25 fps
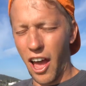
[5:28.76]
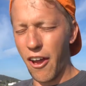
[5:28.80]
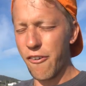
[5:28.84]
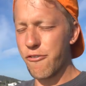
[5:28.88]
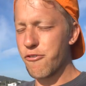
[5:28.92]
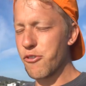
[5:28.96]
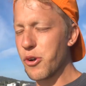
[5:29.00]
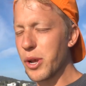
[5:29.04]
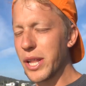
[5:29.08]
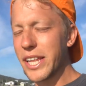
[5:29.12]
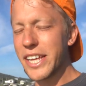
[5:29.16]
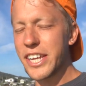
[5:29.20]
I've
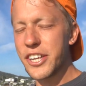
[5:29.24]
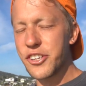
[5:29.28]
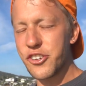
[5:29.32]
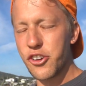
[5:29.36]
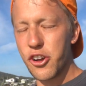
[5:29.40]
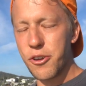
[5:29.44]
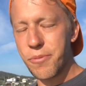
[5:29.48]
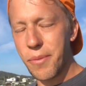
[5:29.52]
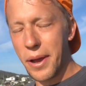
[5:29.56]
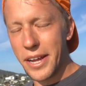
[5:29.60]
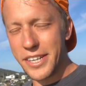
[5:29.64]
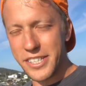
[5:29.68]
really
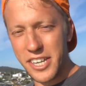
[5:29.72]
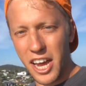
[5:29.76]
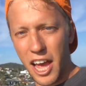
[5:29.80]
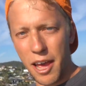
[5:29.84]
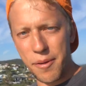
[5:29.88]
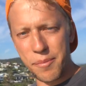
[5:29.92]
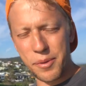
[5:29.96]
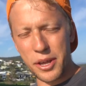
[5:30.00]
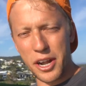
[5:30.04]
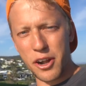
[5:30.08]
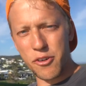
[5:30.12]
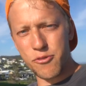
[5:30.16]
enjoyed my
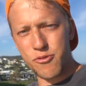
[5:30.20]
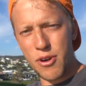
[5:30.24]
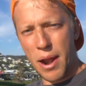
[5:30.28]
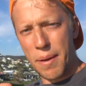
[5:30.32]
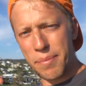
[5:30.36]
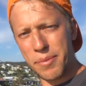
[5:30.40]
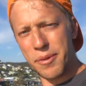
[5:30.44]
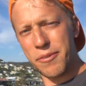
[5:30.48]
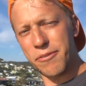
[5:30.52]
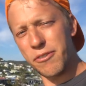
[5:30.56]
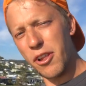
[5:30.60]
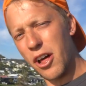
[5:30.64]
time. I'm gonna
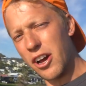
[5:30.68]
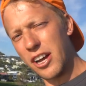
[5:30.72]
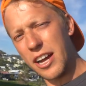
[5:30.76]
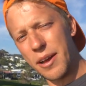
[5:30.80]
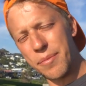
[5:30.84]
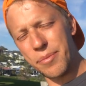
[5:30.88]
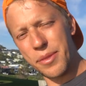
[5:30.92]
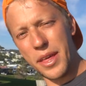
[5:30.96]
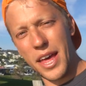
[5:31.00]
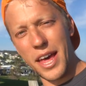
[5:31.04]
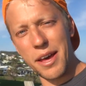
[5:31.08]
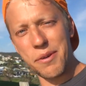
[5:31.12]
wrap the vlog
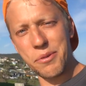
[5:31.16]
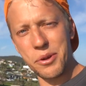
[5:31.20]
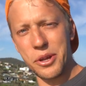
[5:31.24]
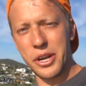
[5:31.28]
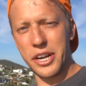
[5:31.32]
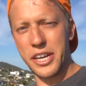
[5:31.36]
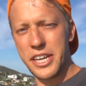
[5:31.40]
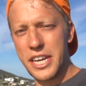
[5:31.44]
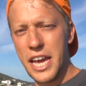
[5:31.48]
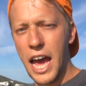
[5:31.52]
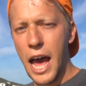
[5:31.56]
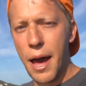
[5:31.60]
up there. We've got
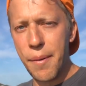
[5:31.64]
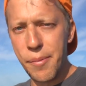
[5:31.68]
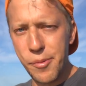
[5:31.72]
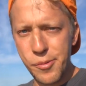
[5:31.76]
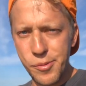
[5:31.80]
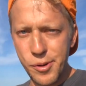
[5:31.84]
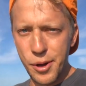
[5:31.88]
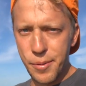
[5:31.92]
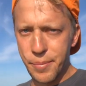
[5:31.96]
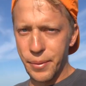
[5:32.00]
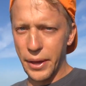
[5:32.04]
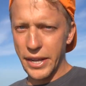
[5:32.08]
a couple
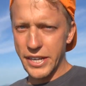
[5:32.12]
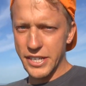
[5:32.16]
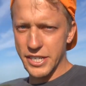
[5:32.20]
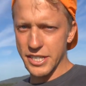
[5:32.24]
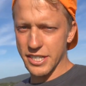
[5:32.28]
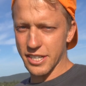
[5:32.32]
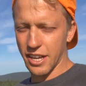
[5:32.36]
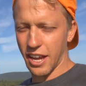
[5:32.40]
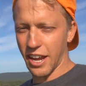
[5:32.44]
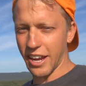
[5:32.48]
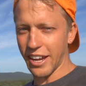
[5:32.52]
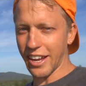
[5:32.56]
more
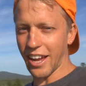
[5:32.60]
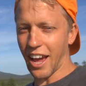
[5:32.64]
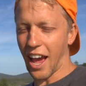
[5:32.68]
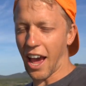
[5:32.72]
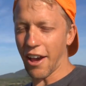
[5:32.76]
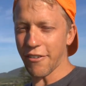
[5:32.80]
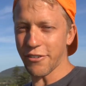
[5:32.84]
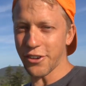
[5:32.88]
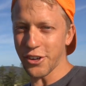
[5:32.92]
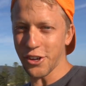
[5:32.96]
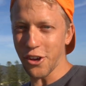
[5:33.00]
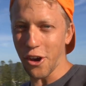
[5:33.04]
beaches I
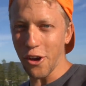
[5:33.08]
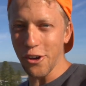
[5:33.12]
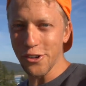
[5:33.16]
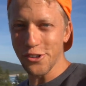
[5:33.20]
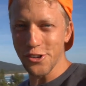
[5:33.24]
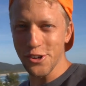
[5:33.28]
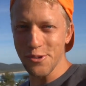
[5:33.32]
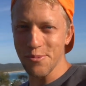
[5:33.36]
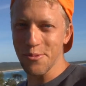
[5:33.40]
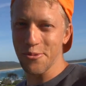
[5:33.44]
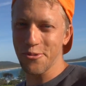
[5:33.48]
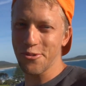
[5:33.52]
have to go
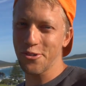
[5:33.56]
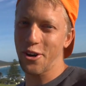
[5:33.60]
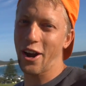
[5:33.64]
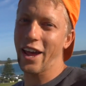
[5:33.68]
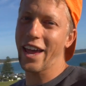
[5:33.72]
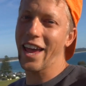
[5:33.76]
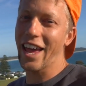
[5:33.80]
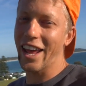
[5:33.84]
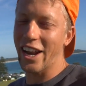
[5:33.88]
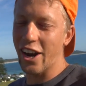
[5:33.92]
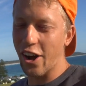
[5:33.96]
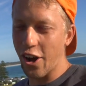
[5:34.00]
to before I
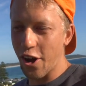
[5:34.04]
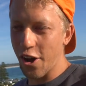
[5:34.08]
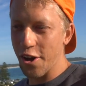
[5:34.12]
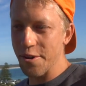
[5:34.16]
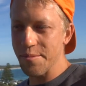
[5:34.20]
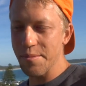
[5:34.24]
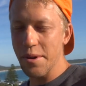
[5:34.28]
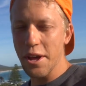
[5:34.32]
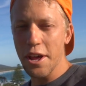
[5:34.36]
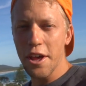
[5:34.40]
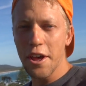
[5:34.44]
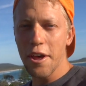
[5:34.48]
head
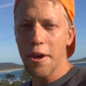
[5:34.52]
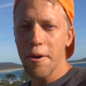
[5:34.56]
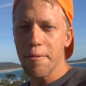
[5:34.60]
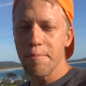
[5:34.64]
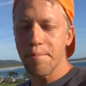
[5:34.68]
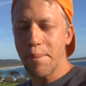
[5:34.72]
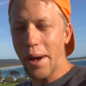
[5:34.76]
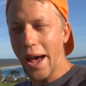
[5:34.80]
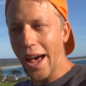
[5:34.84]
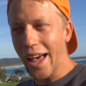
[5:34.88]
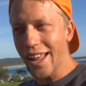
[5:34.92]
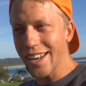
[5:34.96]
home.
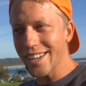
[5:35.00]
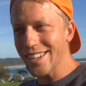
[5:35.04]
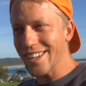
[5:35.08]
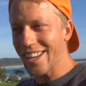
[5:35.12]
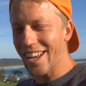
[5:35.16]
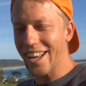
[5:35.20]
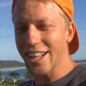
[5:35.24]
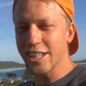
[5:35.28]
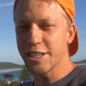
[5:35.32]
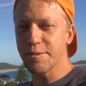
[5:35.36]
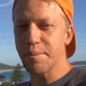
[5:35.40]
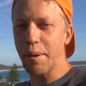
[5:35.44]
But
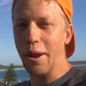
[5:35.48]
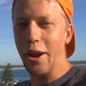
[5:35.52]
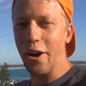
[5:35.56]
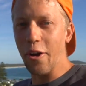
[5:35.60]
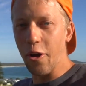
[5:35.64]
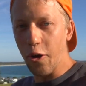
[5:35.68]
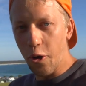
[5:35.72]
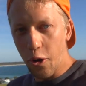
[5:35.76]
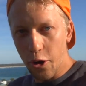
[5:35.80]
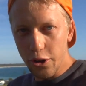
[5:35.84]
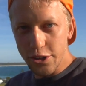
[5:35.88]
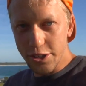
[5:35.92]
it's been an
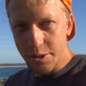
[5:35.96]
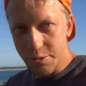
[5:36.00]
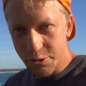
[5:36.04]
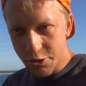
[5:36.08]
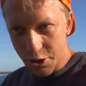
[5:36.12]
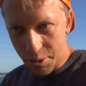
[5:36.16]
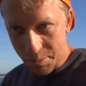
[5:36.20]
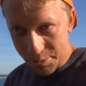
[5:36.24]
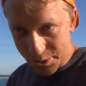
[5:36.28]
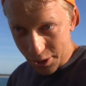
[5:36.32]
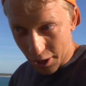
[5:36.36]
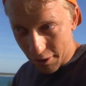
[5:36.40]
awesome
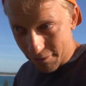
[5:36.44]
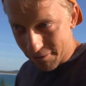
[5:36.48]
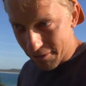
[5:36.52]
trip so